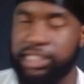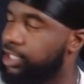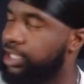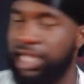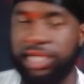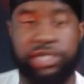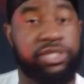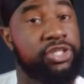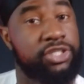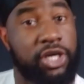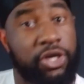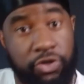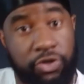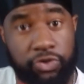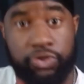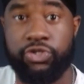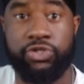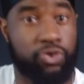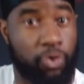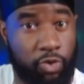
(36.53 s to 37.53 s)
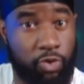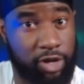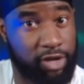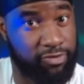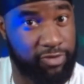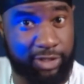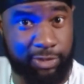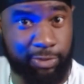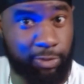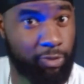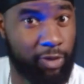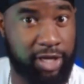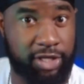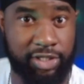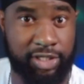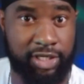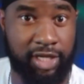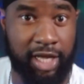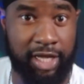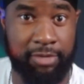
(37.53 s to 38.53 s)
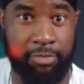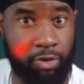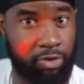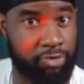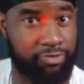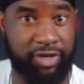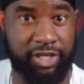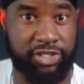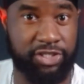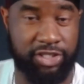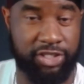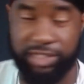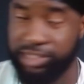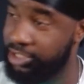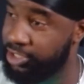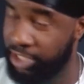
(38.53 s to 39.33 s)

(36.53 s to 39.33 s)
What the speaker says: that should tell you the story of inspiration and motivation.